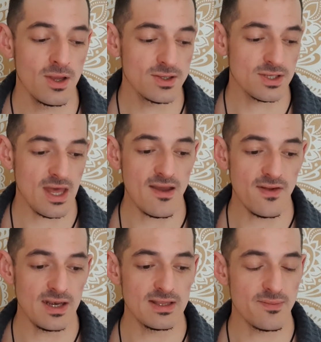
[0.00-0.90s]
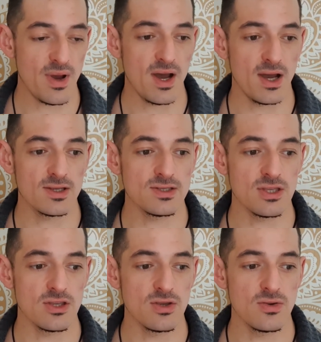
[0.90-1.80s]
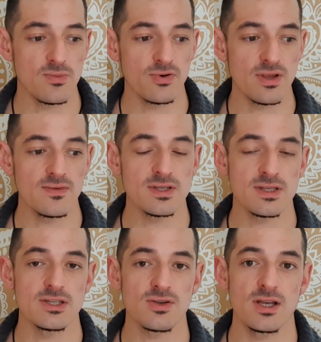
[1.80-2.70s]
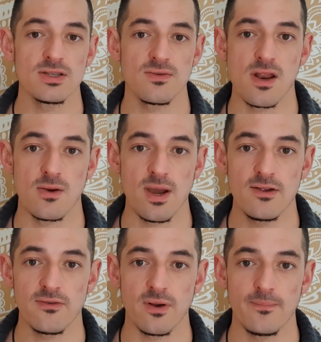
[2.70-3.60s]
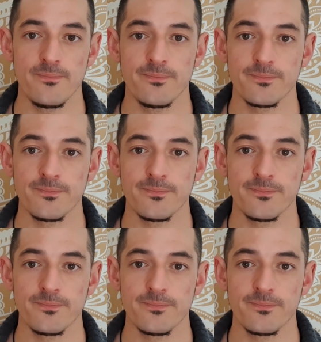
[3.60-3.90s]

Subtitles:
So that event in the past that you previously tried to run away from,